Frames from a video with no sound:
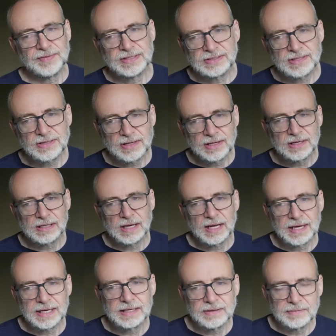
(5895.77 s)
this third
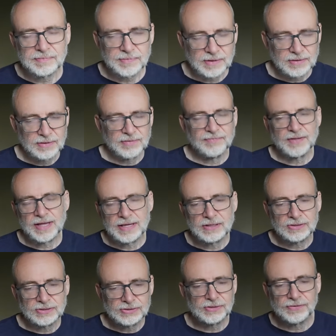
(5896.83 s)
line of the
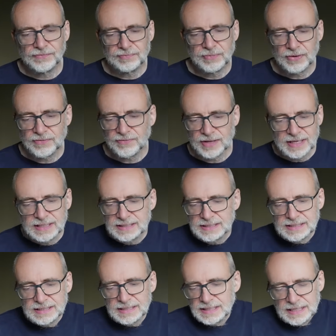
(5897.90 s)
inner truth moving
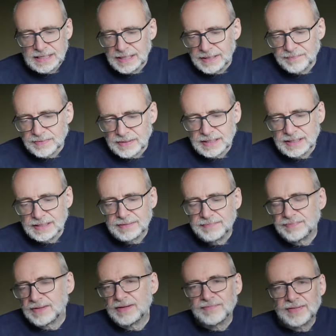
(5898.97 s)
is,
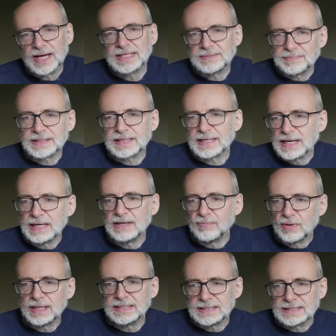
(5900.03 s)
that's kind
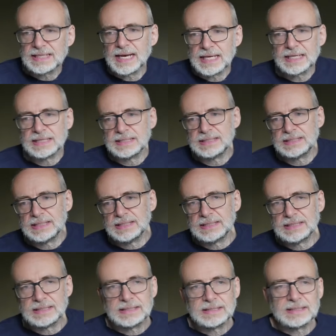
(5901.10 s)
of what it's telling us.
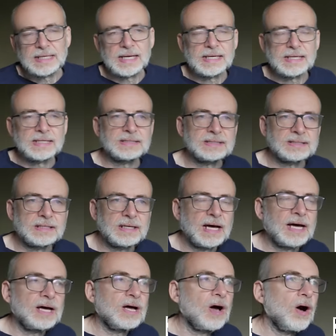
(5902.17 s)
It's telling us that
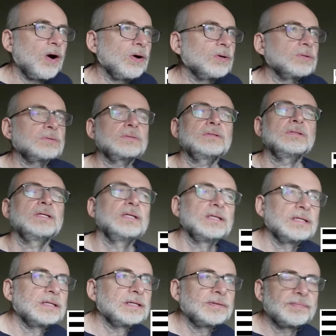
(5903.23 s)
our whole
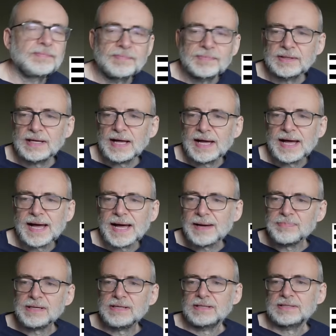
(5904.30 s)

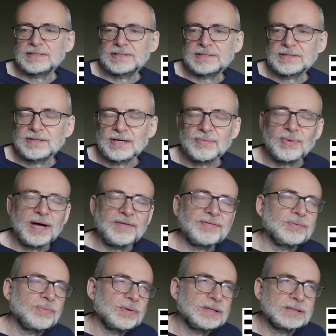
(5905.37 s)
happiness, you know,
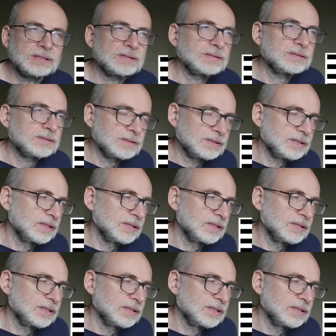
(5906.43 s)
whether we're